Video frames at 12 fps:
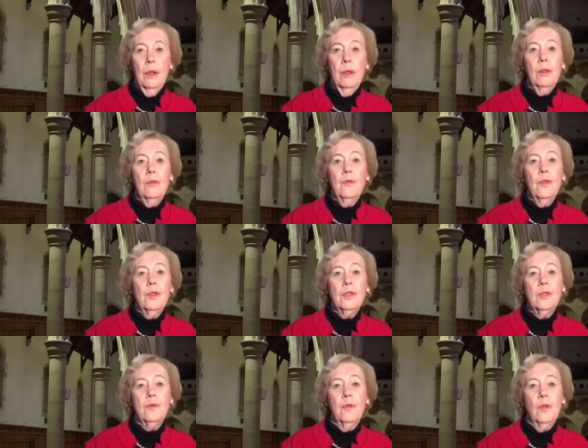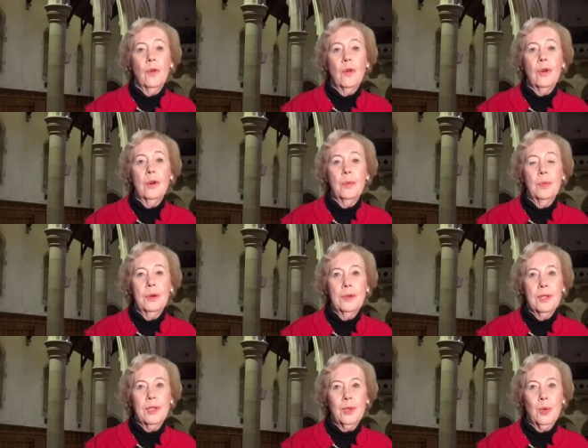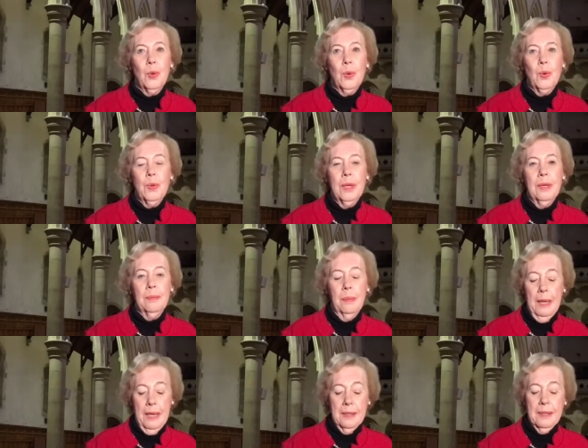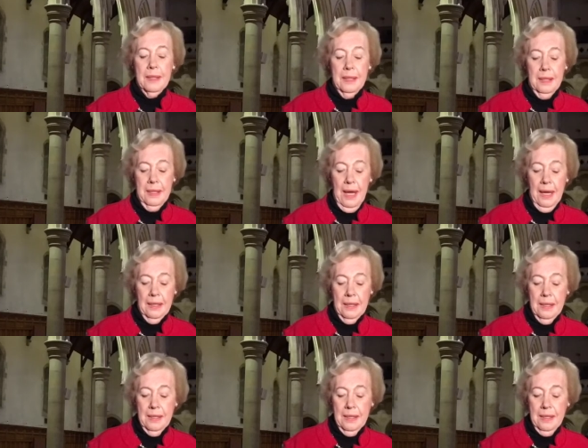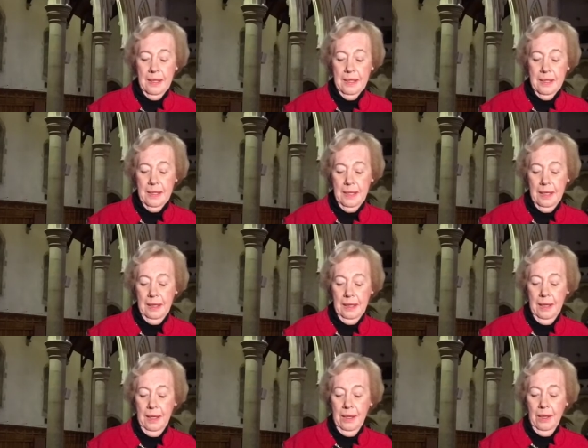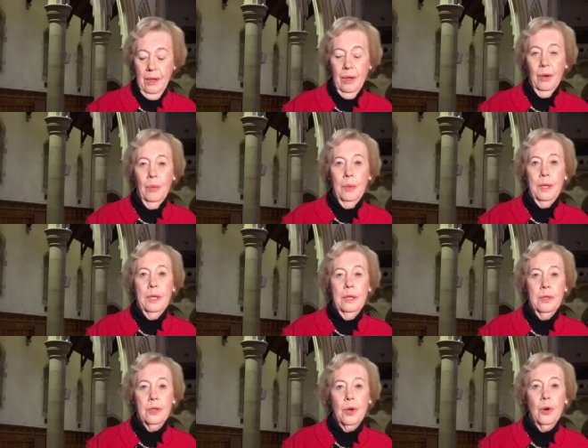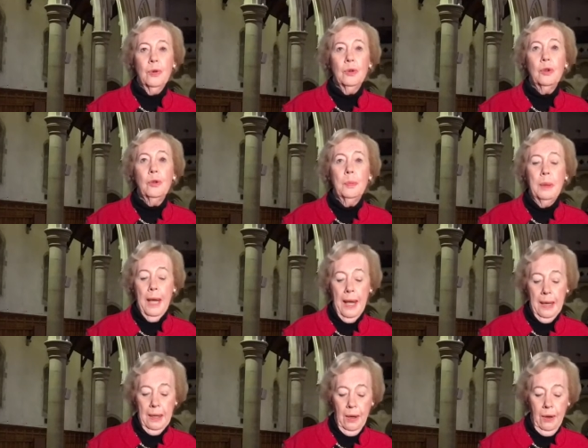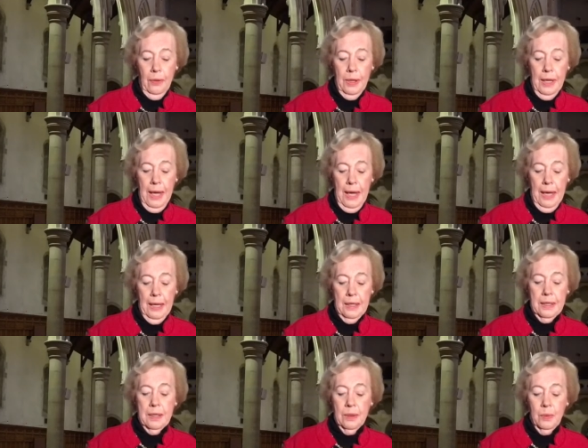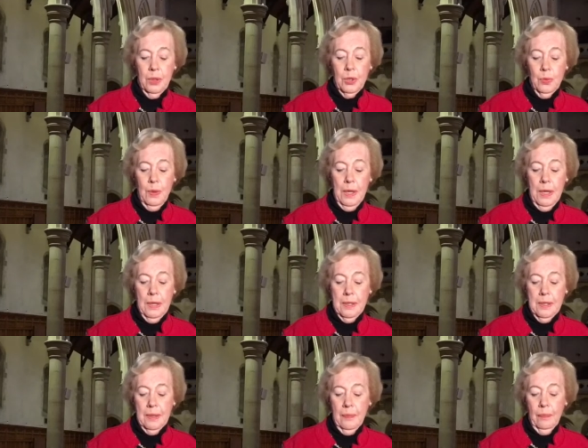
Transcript: The first four were installed and blessed in 1960 with a historical plaque on the end which reads,